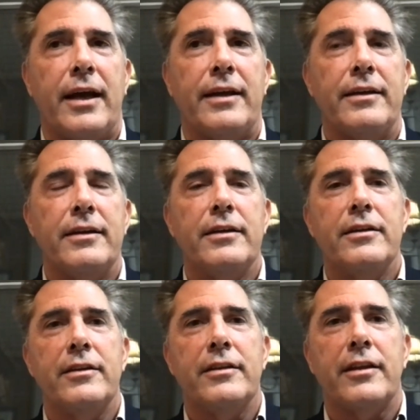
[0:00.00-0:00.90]
And
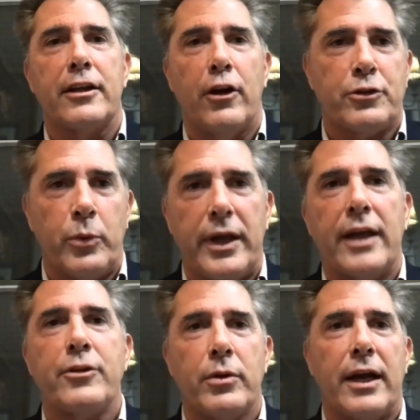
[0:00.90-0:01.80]
the closer we
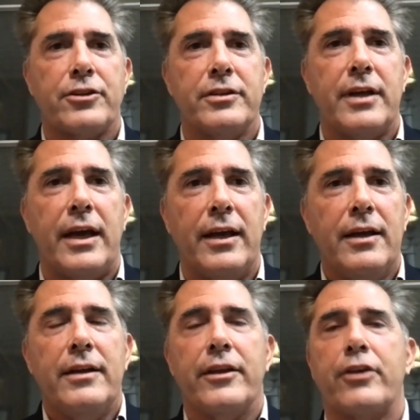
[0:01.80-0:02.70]
get to election day,
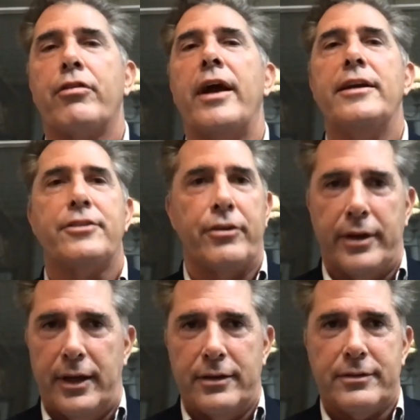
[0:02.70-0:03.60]
the crazier it
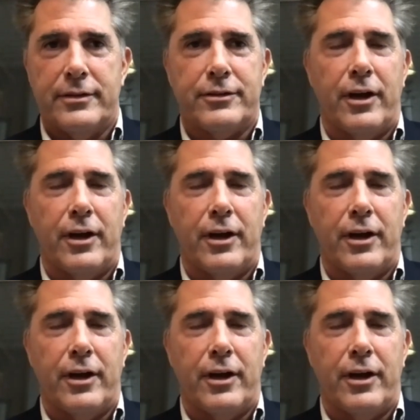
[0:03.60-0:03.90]
is.